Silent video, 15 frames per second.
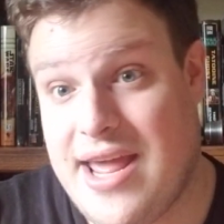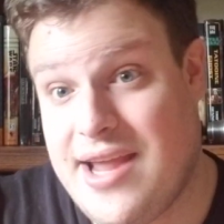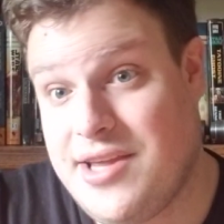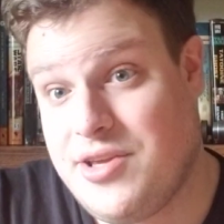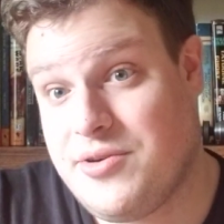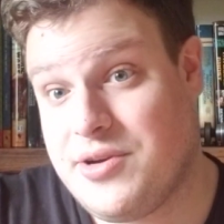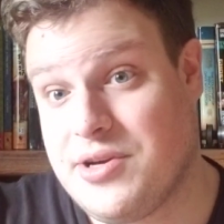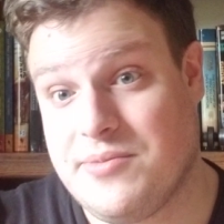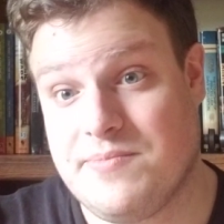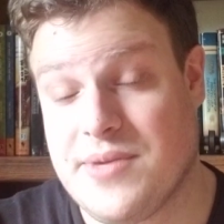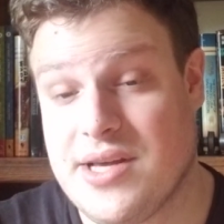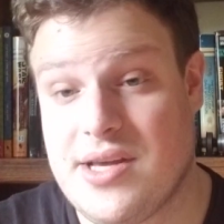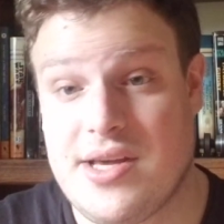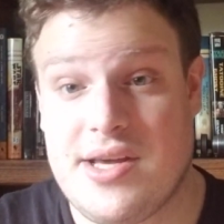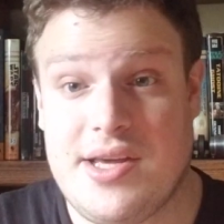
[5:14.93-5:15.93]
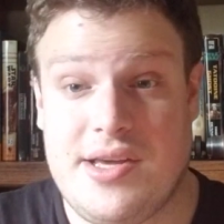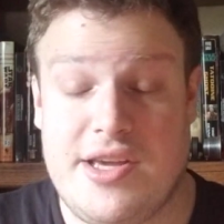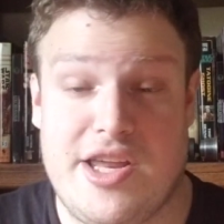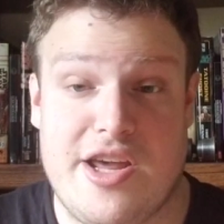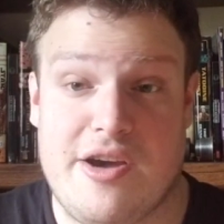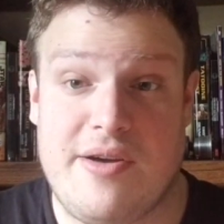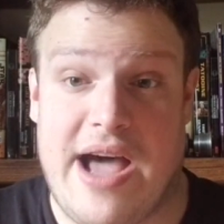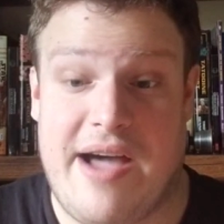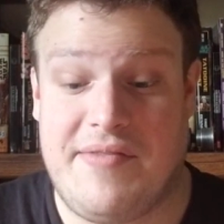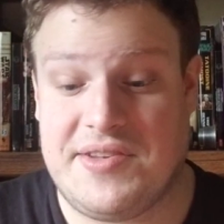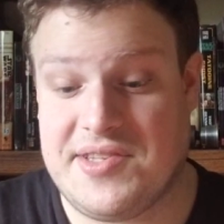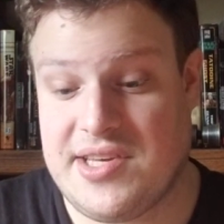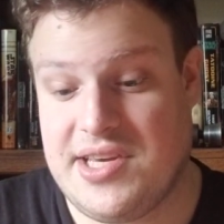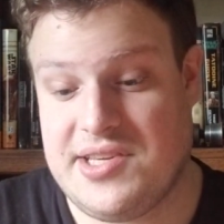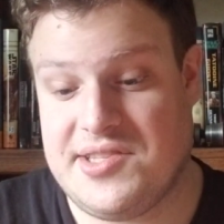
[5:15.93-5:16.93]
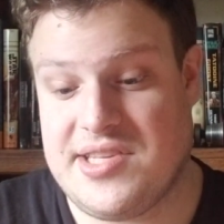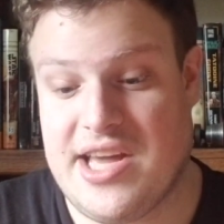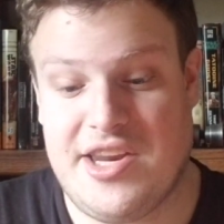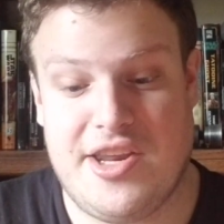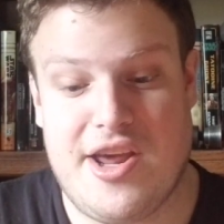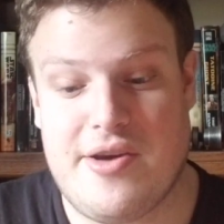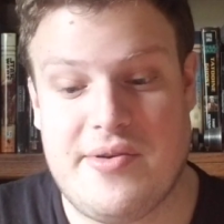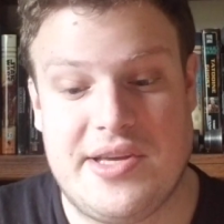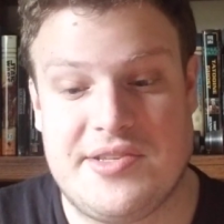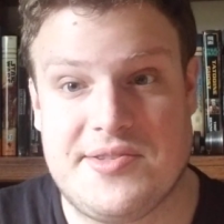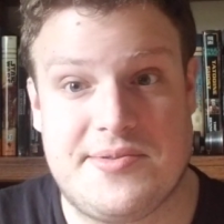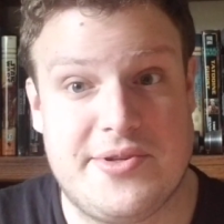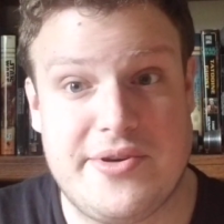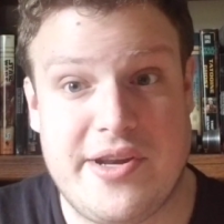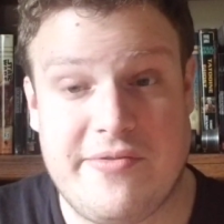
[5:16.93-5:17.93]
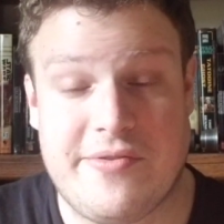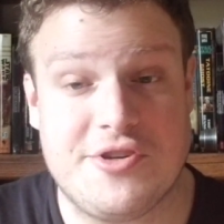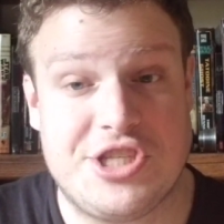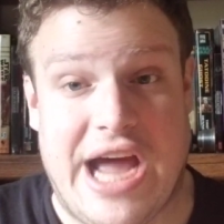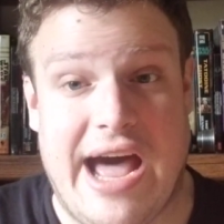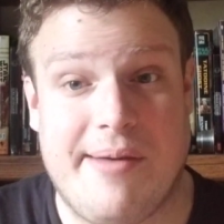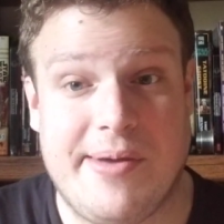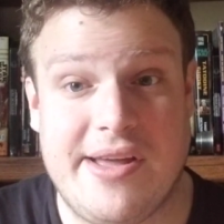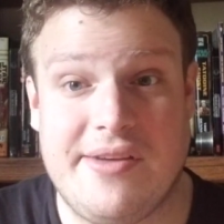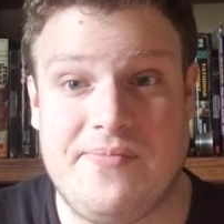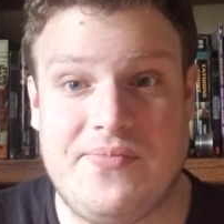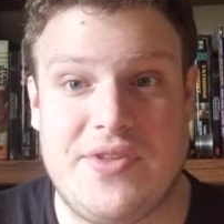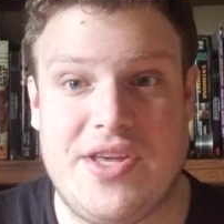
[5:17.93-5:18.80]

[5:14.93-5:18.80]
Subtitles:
Hey, you could, obviously he said, he's doing it for Jabba,